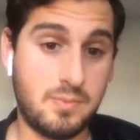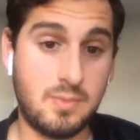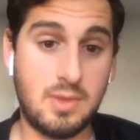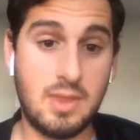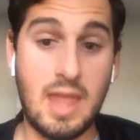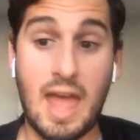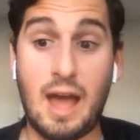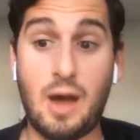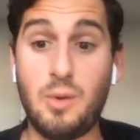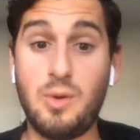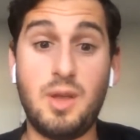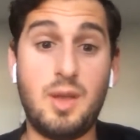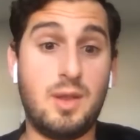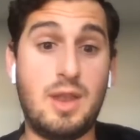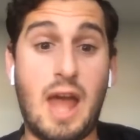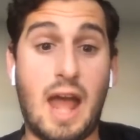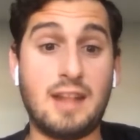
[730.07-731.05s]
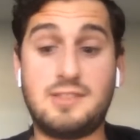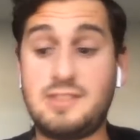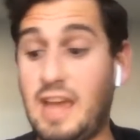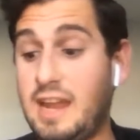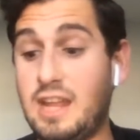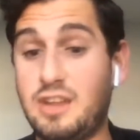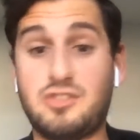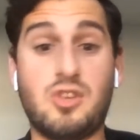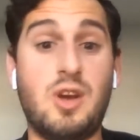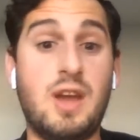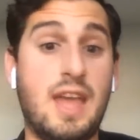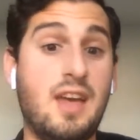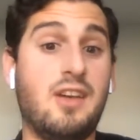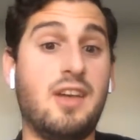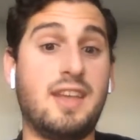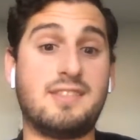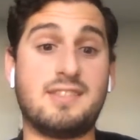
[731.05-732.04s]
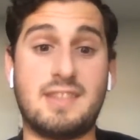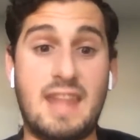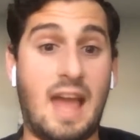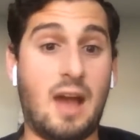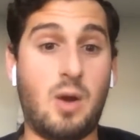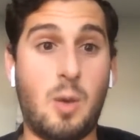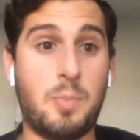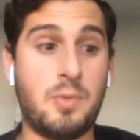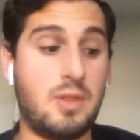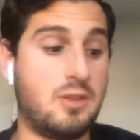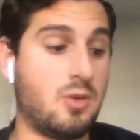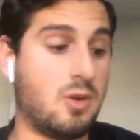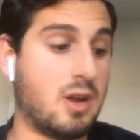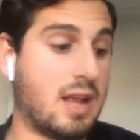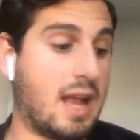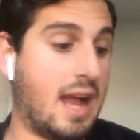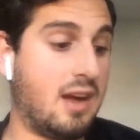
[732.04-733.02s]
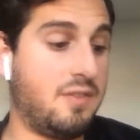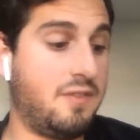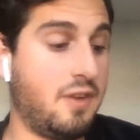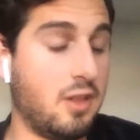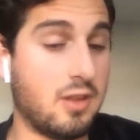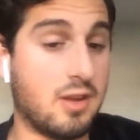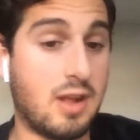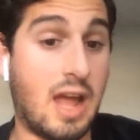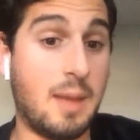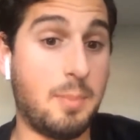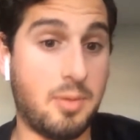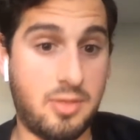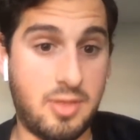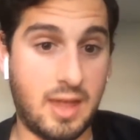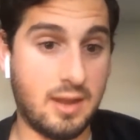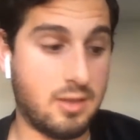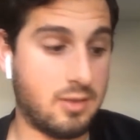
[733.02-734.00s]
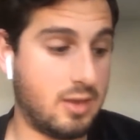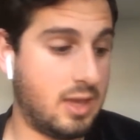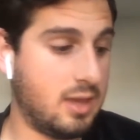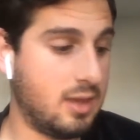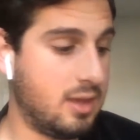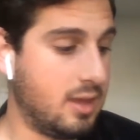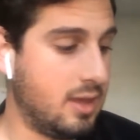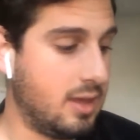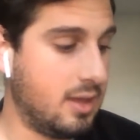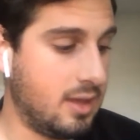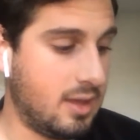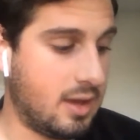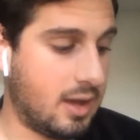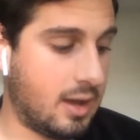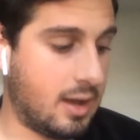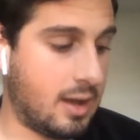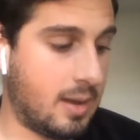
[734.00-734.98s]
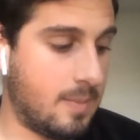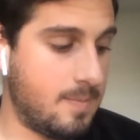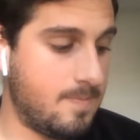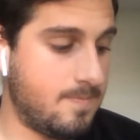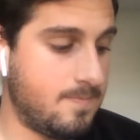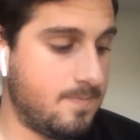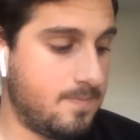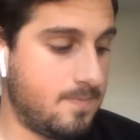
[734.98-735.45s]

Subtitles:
Now, not signing Troy Hill has now opened the door to Kyle Fuller, hypothetically. So